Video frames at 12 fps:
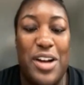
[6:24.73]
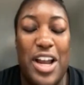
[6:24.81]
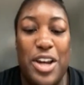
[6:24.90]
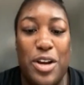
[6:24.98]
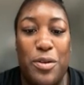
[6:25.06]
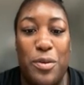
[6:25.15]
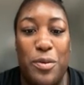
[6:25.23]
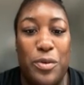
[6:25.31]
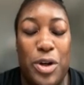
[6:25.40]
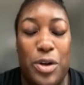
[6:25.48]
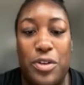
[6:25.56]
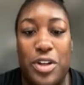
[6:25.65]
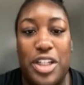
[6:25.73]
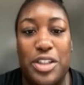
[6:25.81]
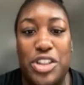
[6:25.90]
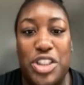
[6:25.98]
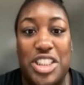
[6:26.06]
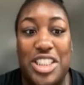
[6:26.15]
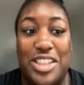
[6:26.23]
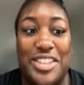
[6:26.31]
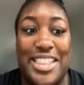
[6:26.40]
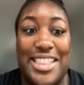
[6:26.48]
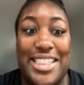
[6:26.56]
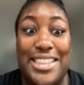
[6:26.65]
I know when we went over like nutrition, I was
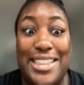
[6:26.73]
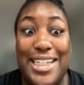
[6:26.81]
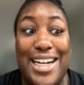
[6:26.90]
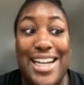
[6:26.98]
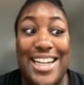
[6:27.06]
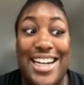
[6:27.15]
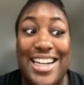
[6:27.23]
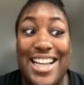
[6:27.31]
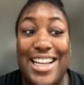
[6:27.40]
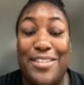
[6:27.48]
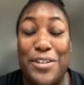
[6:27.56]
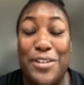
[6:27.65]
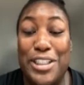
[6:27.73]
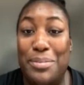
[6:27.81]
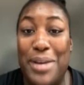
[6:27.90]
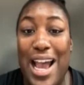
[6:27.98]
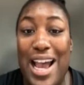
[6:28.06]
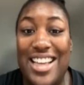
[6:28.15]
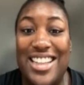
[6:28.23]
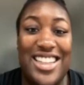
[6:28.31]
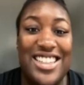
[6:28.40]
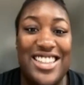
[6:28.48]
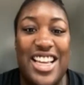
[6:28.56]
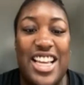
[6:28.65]
like, yeah, I kind of ate really bad
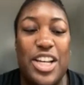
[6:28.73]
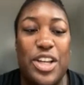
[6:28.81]
like that.